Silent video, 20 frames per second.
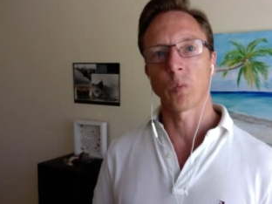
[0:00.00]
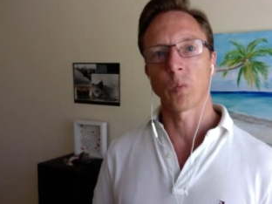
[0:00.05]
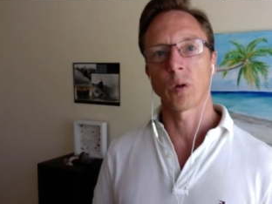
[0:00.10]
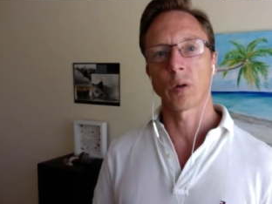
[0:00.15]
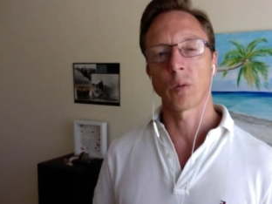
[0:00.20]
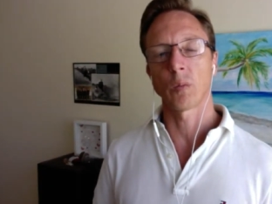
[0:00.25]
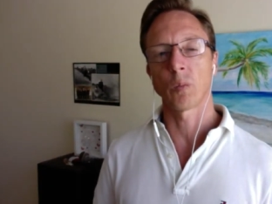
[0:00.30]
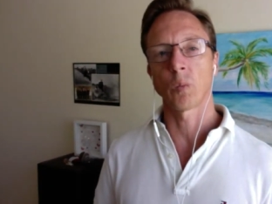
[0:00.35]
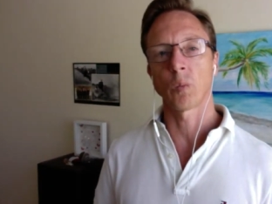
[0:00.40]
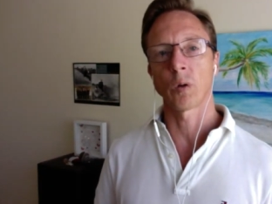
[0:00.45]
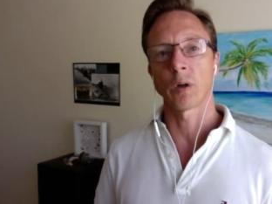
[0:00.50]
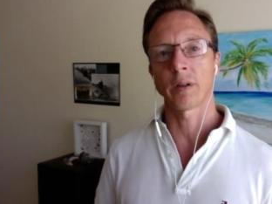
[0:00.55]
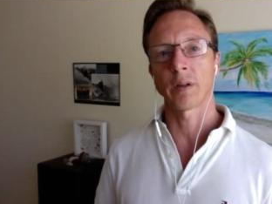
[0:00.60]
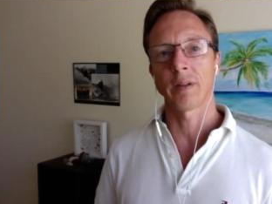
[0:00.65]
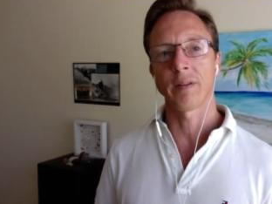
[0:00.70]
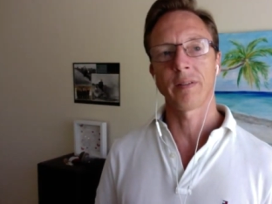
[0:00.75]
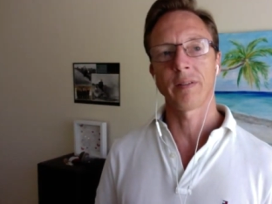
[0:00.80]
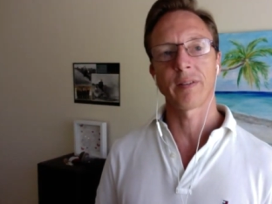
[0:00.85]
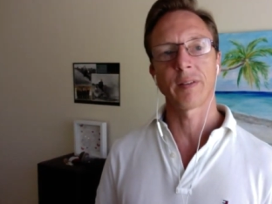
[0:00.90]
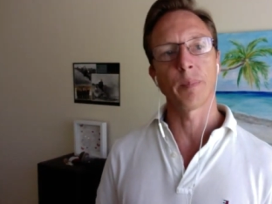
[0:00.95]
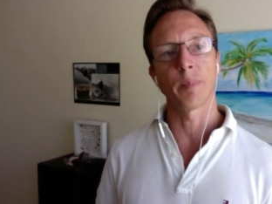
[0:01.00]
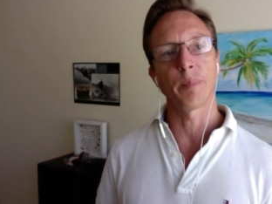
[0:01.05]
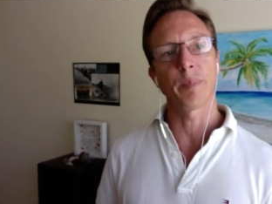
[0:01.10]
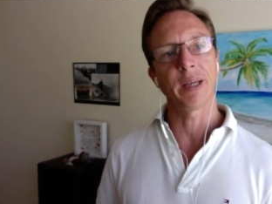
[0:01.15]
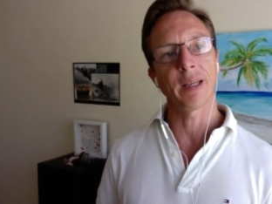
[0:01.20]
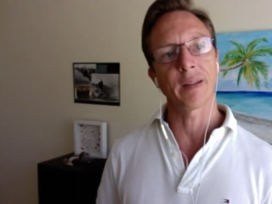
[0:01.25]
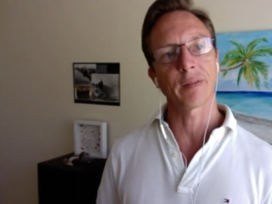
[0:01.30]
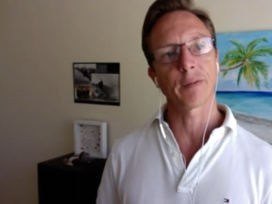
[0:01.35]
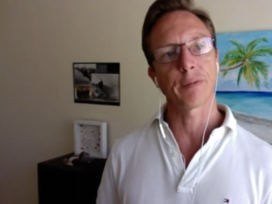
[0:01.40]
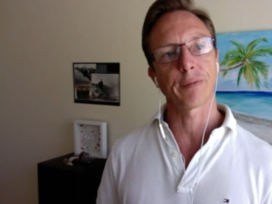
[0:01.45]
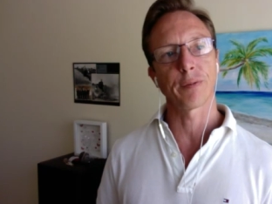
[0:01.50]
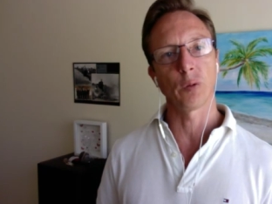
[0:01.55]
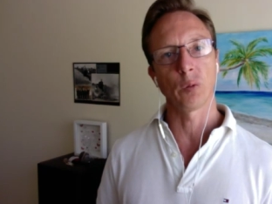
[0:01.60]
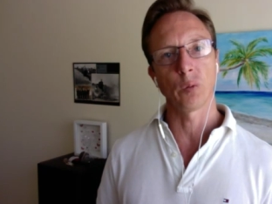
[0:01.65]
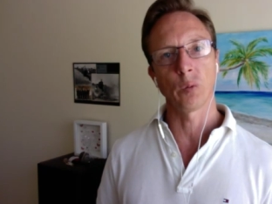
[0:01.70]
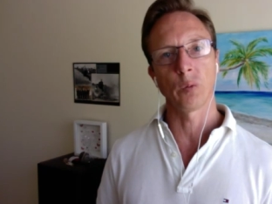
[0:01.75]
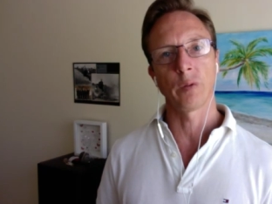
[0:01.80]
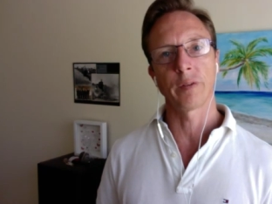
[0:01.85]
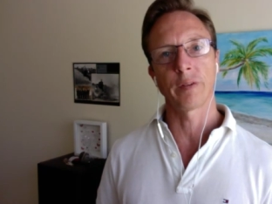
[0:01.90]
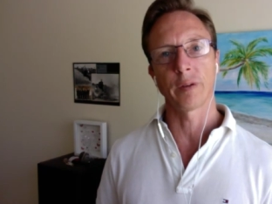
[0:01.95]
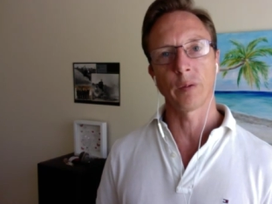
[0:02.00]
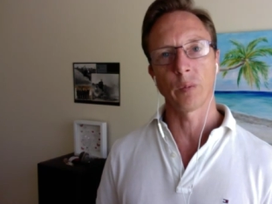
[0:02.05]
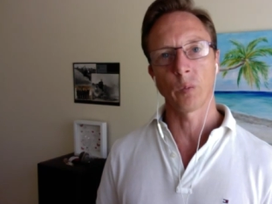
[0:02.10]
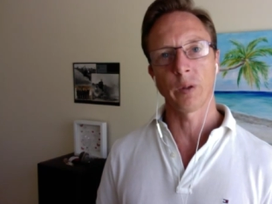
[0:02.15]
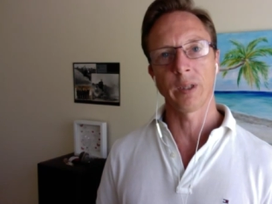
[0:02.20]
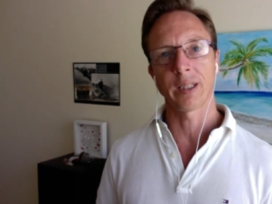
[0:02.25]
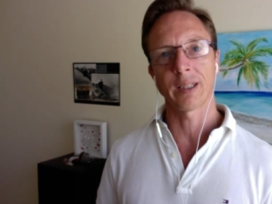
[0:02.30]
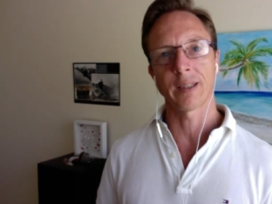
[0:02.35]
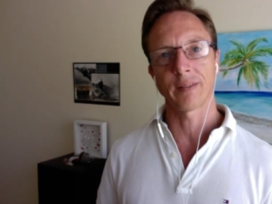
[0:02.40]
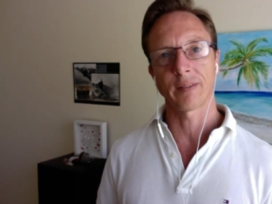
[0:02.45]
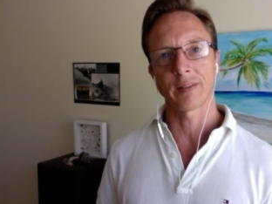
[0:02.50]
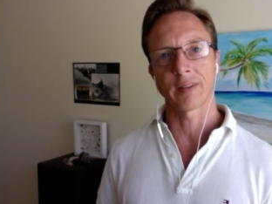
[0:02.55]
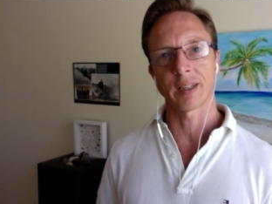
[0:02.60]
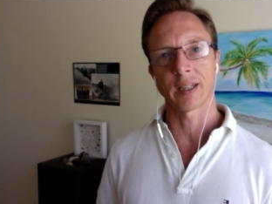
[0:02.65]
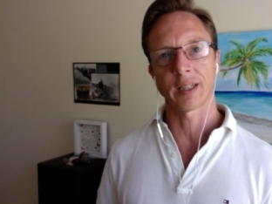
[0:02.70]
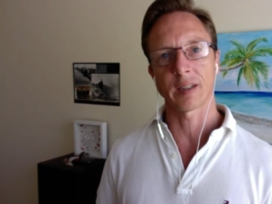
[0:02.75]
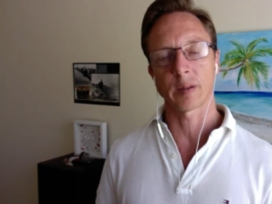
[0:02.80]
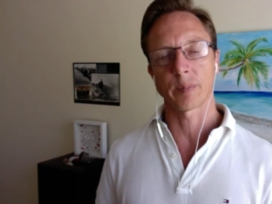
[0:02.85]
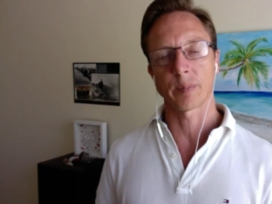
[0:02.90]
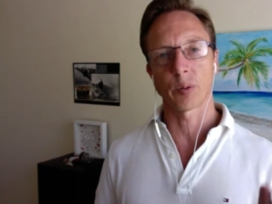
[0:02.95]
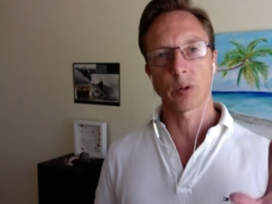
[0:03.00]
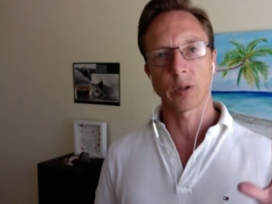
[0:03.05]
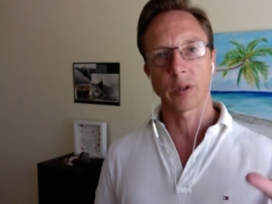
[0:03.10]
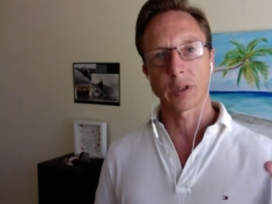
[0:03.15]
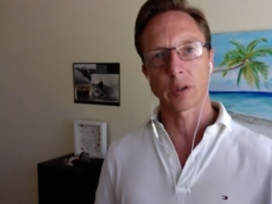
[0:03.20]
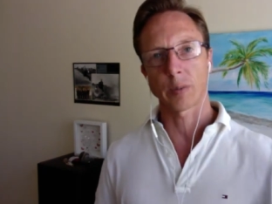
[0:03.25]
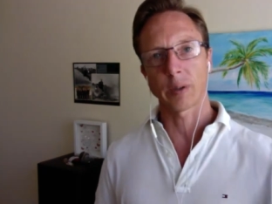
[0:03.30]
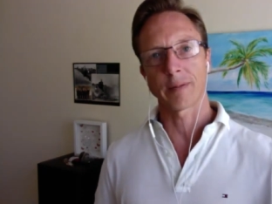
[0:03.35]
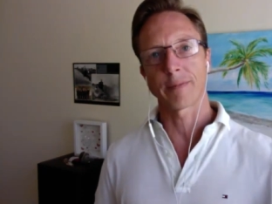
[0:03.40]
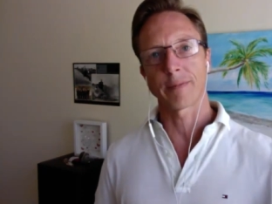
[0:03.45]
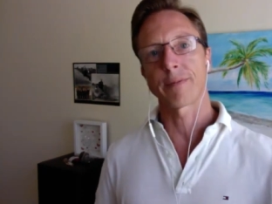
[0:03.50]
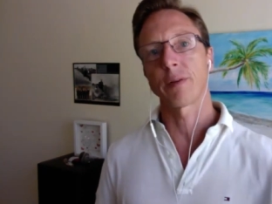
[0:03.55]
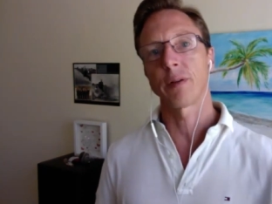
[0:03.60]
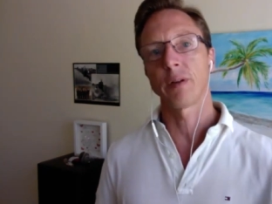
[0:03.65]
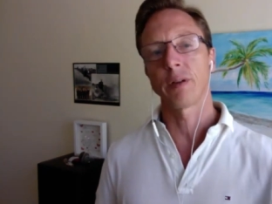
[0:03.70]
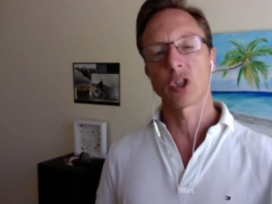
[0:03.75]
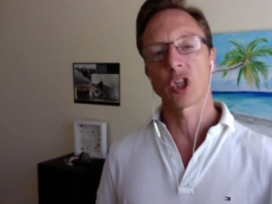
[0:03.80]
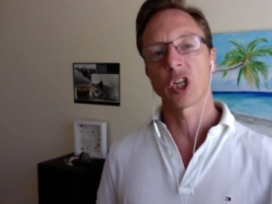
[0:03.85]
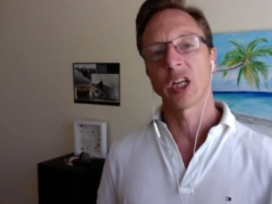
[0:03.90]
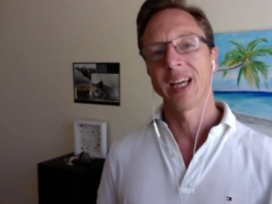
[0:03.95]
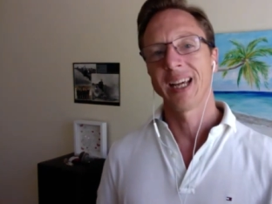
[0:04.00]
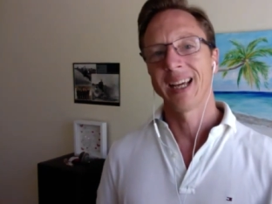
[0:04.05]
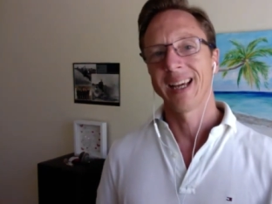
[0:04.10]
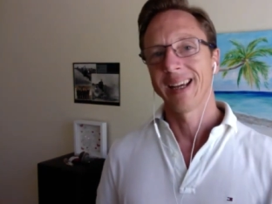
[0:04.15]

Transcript: What what is the best foods that we can start to put into our fridge?